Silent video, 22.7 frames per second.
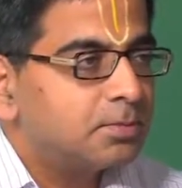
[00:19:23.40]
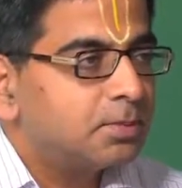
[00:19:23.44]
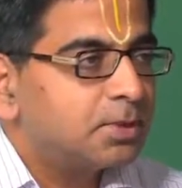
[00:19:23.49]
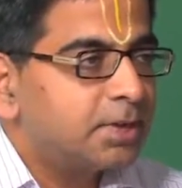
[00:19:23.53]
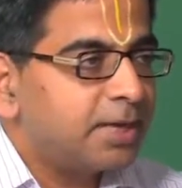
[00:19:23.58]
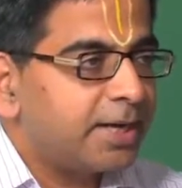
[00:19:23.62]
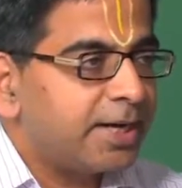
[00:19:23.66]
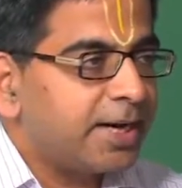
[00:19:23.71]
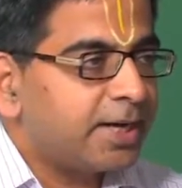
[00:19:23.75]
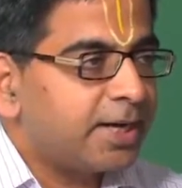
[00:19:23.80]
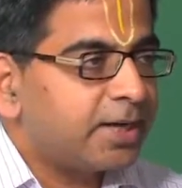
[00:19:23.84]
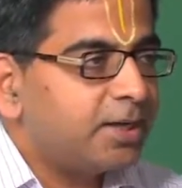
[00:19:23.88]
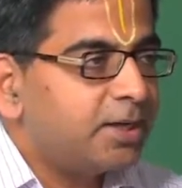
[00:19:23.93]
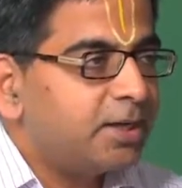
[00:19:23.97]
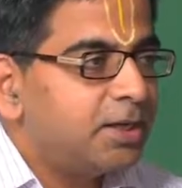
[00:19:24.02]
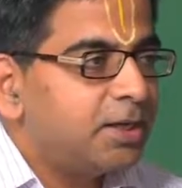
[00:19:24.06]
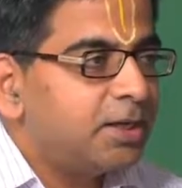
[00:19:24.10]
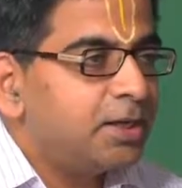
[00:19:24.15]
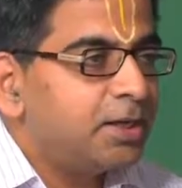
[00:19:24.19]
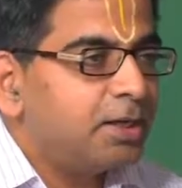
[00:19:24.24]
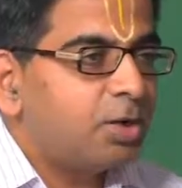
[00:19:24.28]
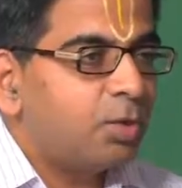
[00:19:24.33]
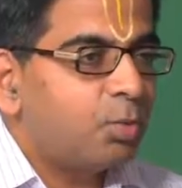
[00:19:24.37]
correct.
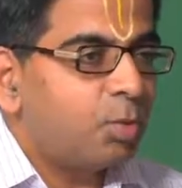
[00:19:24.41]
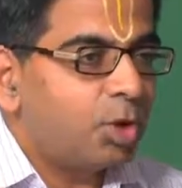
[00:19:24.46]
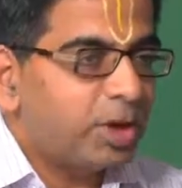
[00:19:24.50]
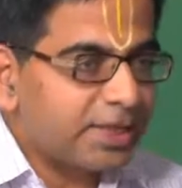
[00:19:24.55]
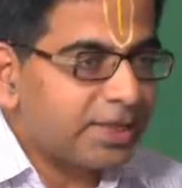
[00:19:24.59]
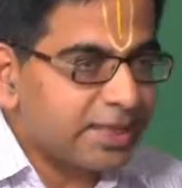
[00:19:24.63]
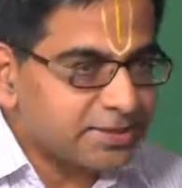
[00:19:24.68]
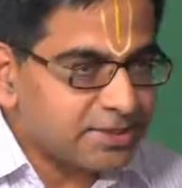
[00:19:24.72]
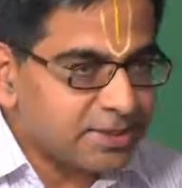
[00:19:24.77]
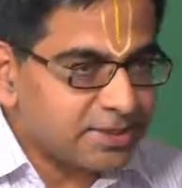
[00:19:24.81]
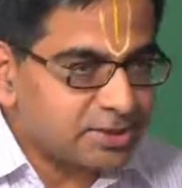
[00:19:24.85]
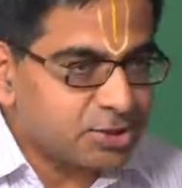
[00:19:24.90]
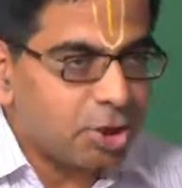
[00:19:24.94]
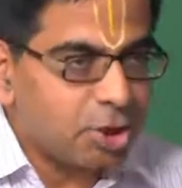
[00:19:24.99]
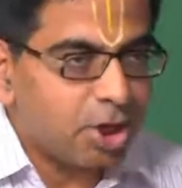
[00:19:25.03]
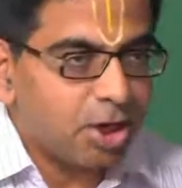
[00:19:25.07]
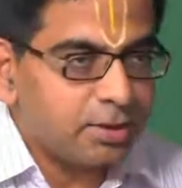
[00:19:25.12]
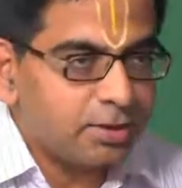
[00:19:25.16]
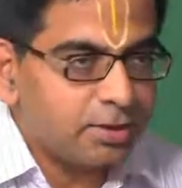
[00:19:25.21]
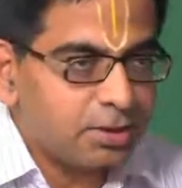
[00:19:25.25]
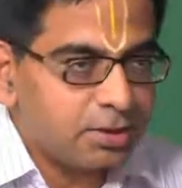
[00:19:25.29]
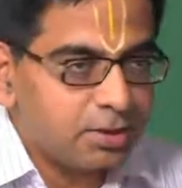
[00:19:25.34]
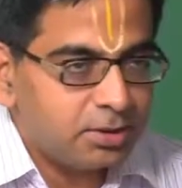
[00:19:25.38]
Now, what has this
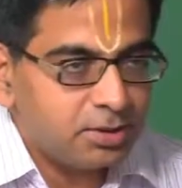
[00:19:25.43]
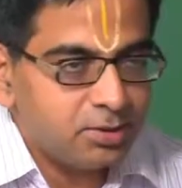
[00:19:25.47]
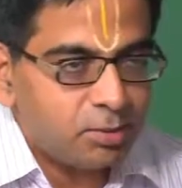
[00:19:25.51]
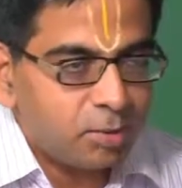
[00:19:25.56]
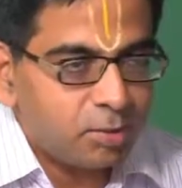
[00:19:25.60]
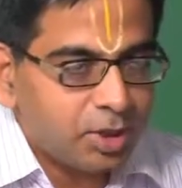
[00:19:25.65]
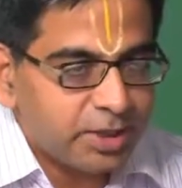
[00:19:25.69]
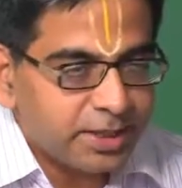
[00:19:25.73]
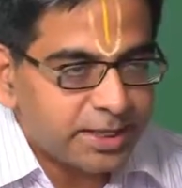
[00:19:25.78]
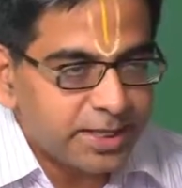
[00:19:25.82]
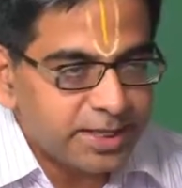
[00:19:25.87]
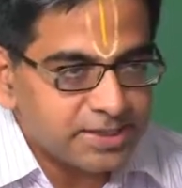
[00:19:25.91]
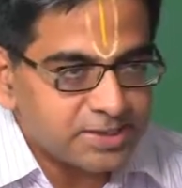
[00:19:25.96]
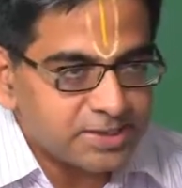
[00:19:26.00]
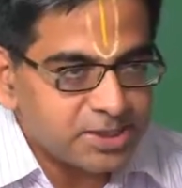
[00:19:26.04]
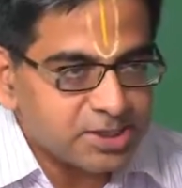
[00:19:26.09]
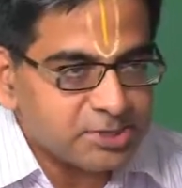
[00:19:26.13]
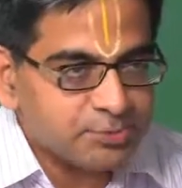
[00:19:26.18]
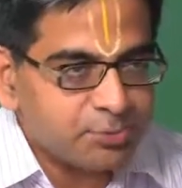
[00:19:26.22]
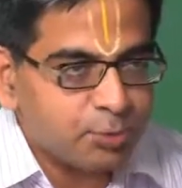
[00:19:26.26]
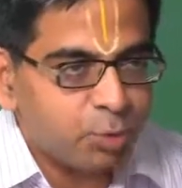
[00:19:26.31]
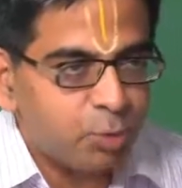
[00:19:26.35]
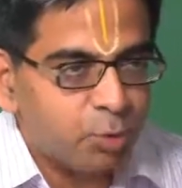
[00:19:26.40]
got? What has
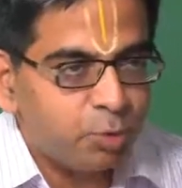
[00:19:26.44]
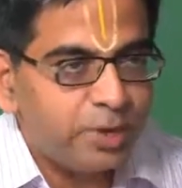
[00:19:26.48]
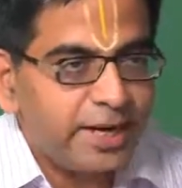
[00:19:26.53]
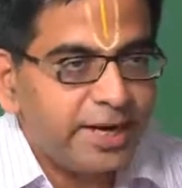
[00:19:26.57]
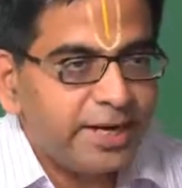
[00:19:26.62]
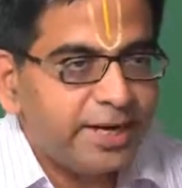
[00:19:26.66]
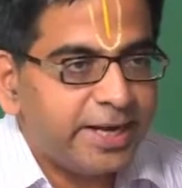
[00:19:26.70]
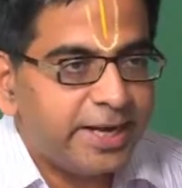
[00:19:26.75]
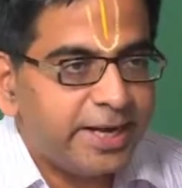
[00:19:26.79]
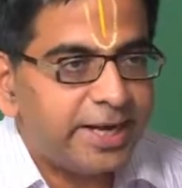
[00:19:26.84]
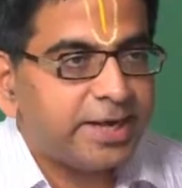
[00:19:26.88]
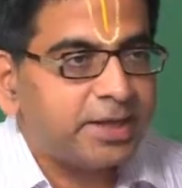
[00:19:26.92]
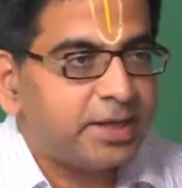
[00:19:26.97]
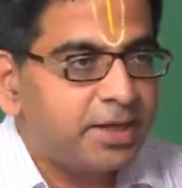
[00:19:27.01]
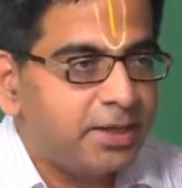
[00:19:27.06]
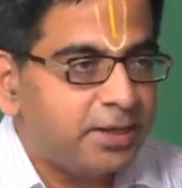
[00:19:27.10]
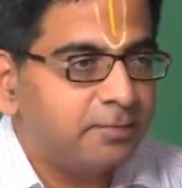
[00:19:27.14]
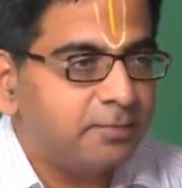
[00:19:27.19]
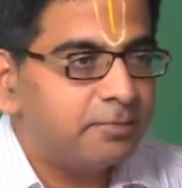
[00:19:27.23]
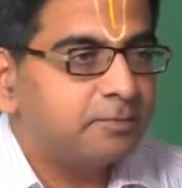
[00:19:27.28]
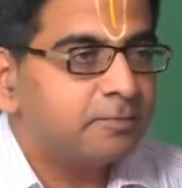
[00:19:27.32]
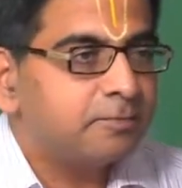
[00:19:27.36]
this proved indirectly?